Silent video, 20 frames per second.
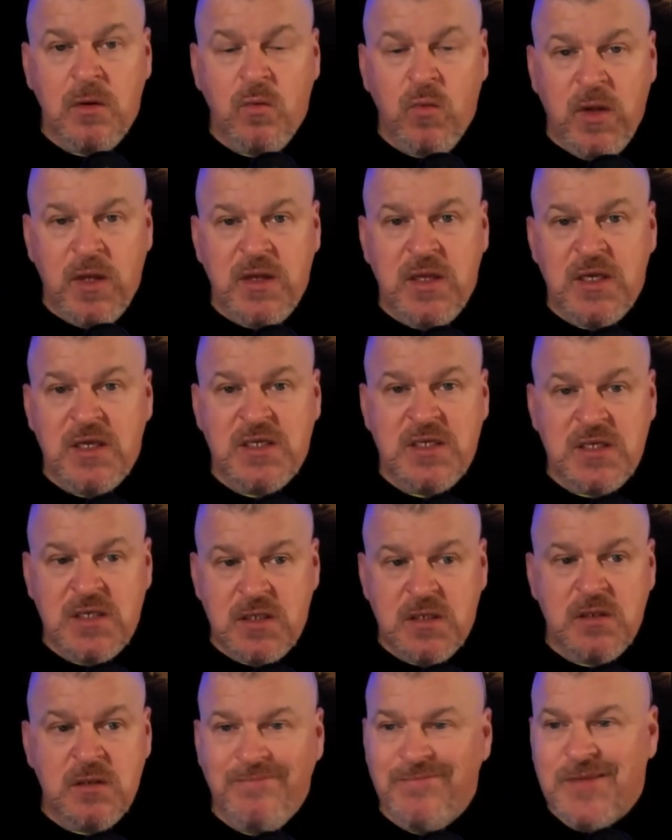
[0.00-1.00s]
with
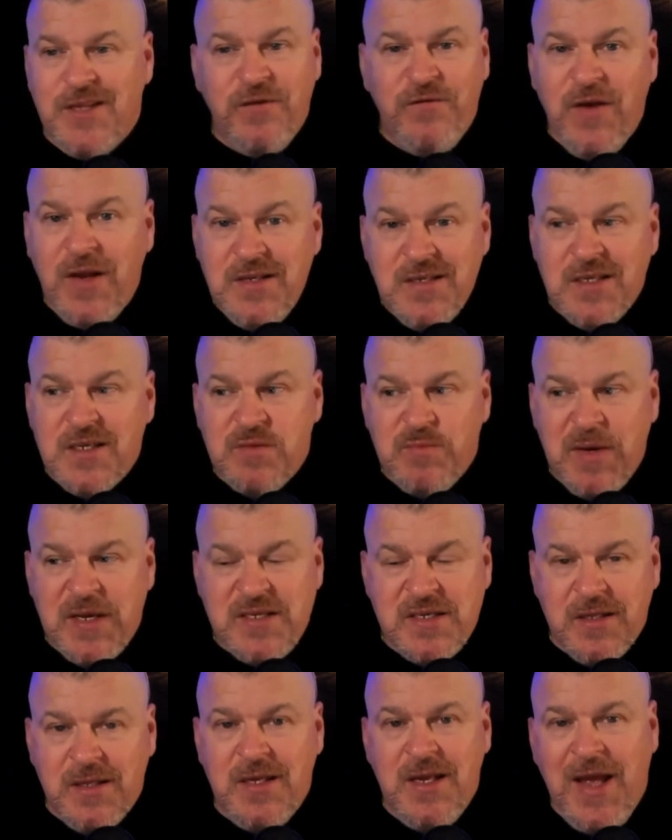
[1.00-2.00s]
this defenseless,
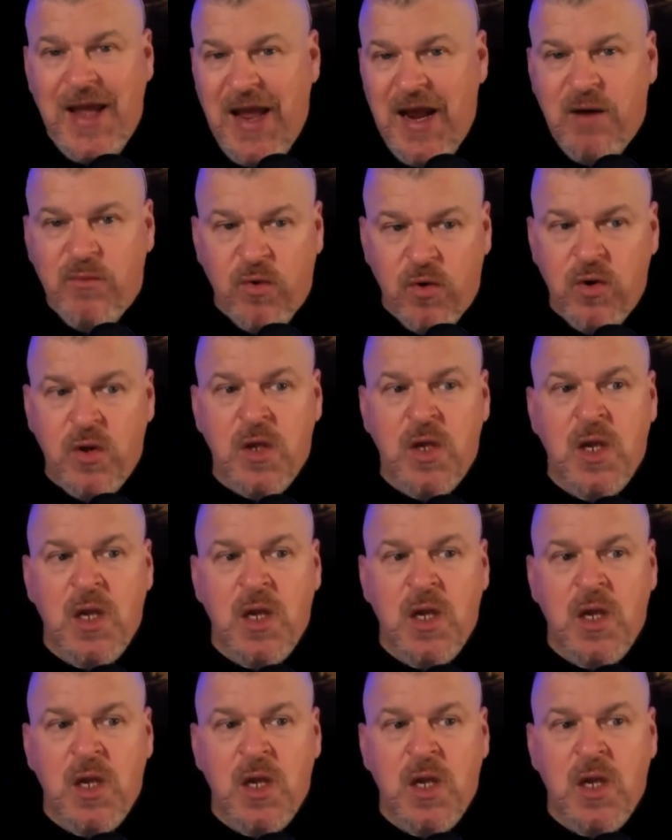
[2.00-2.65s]
basically, animal.